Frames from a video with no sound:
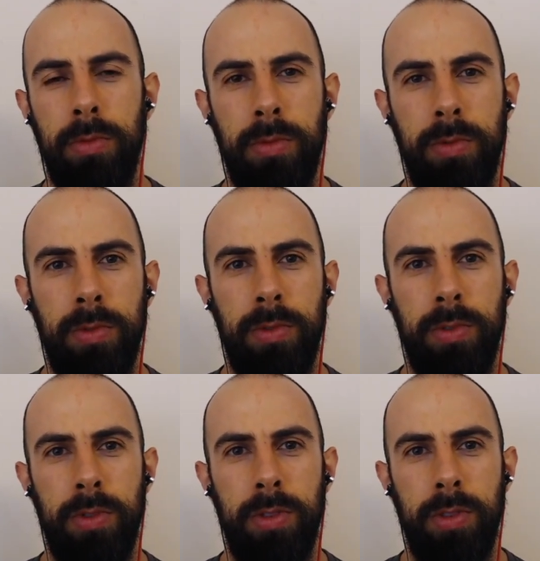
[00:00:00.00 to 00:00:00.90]

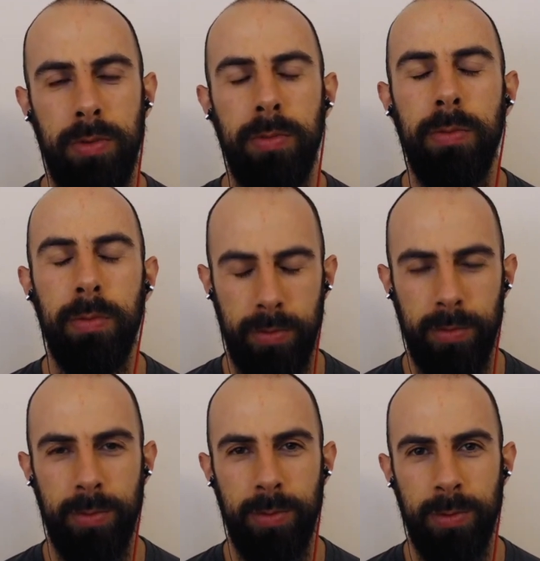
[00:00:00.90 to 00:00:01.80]

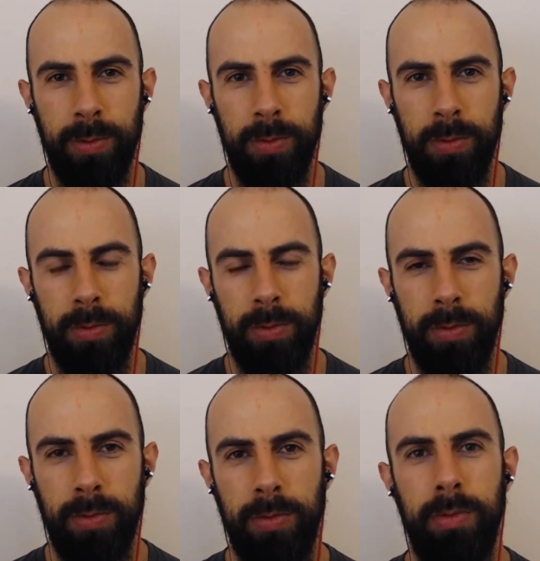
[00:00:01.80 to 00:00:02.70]

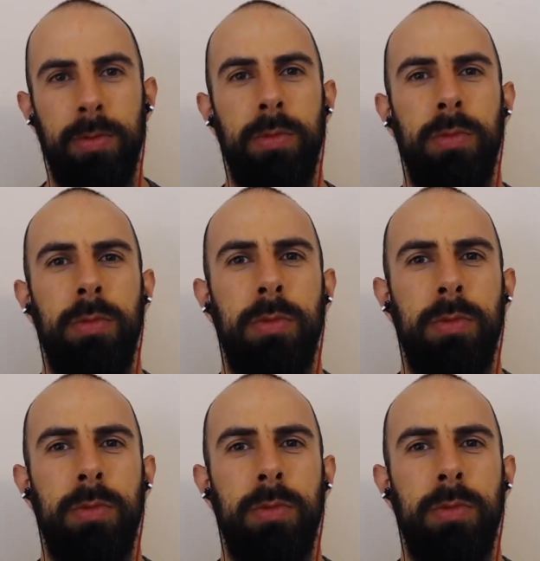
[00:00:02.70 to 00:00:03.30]
(not speaking)